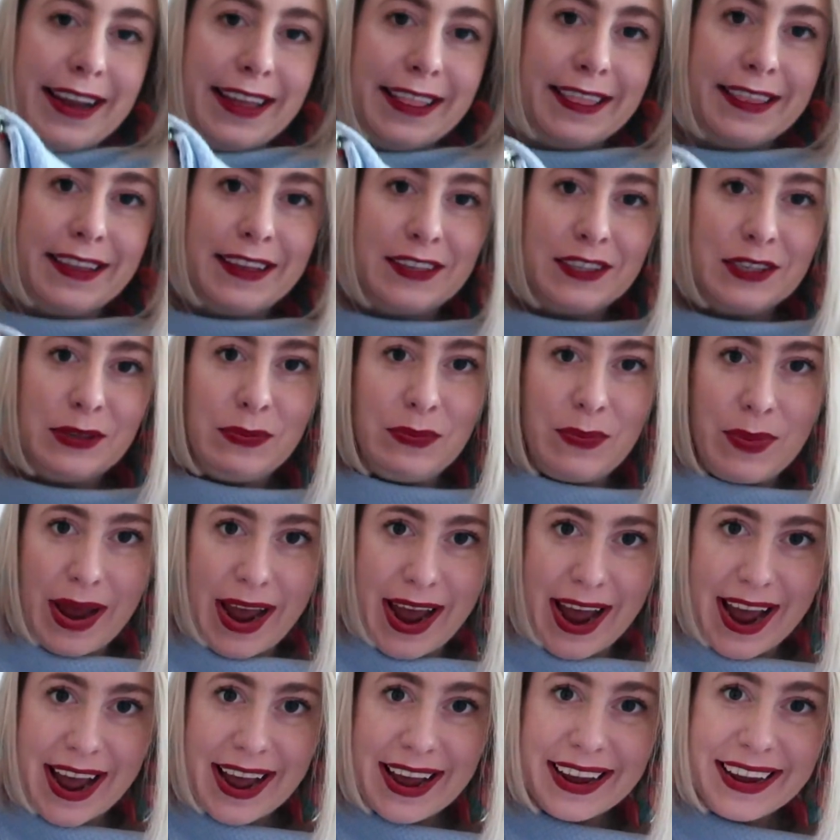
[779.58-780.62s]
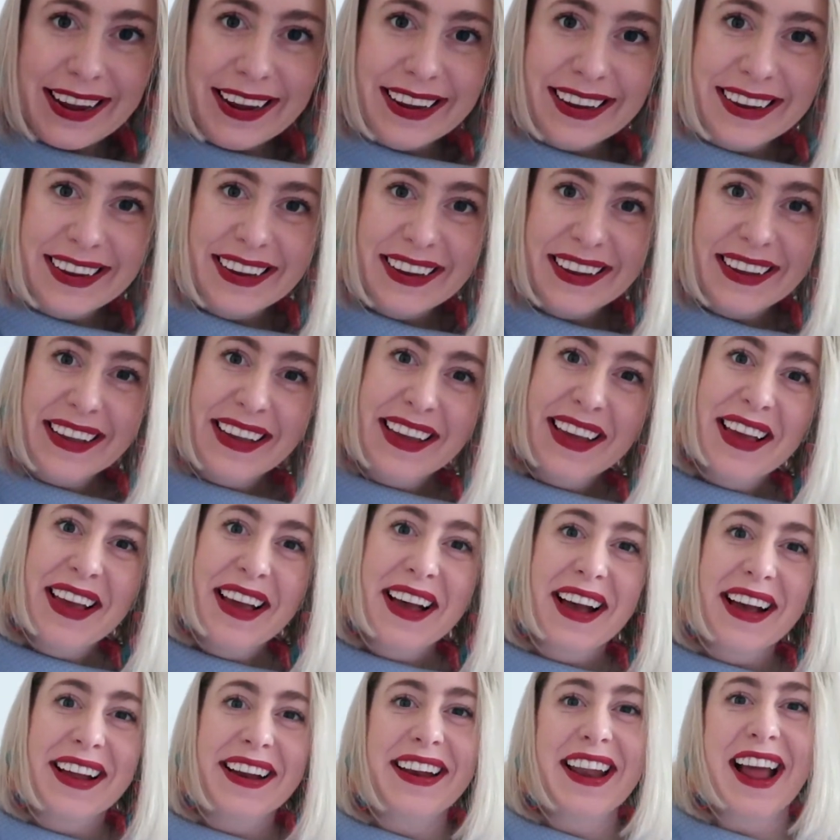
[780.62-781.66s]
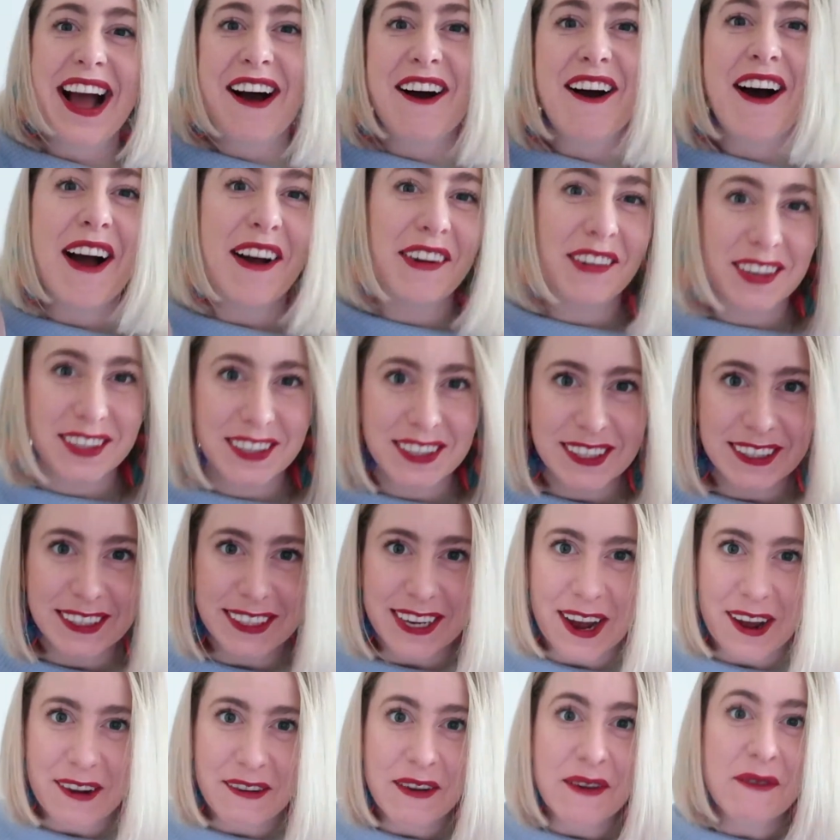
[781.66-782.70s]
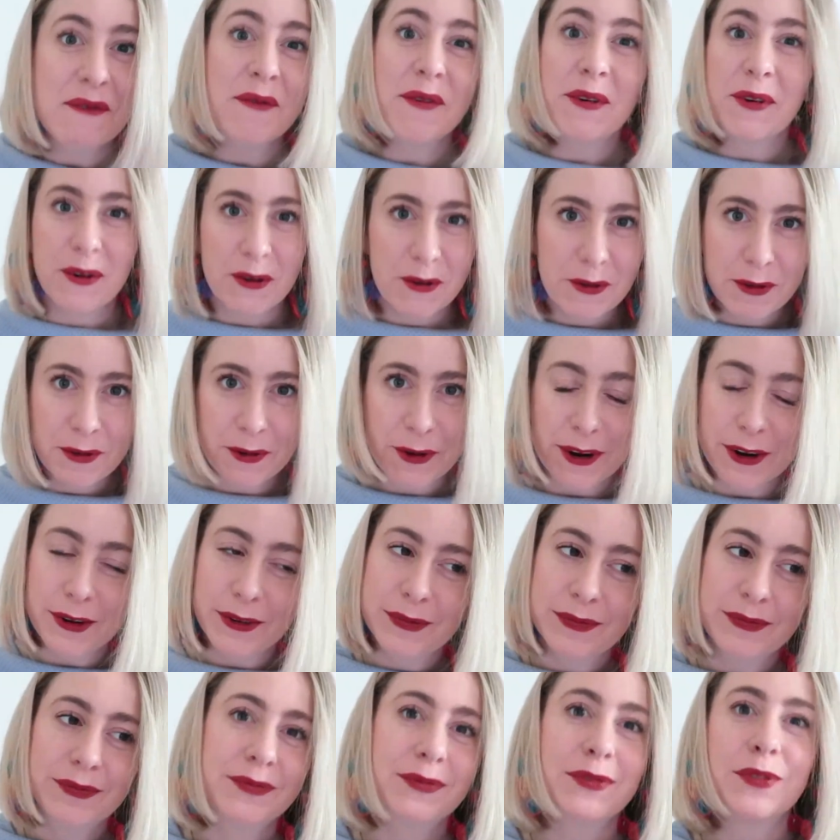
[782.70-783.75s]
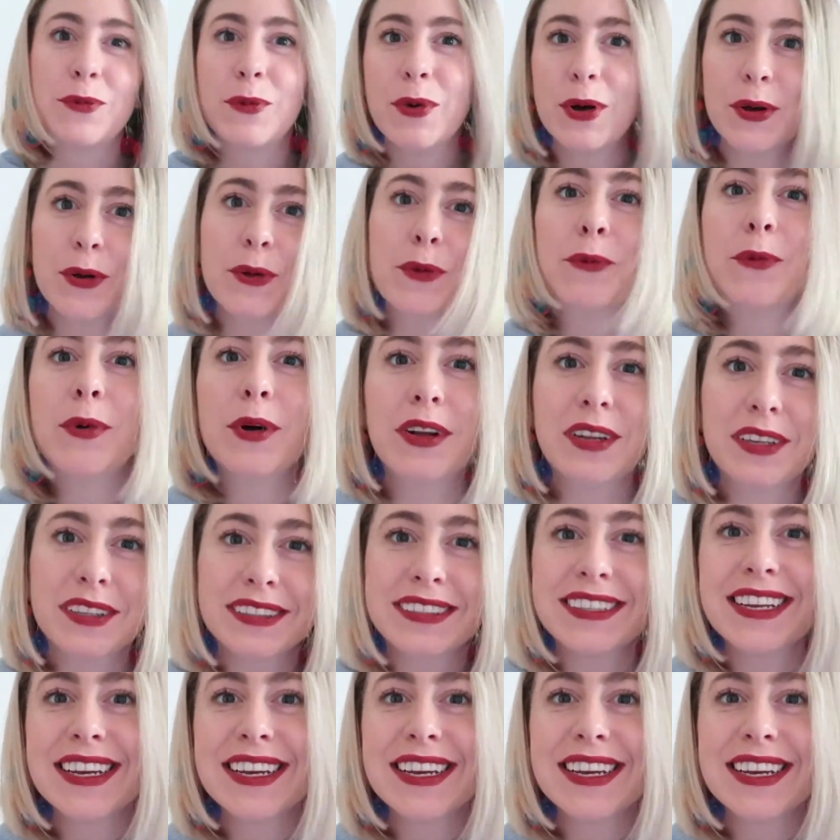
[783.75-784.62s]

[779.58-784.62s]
in this bag. Now I will sit down and we'll go through we'll, we'll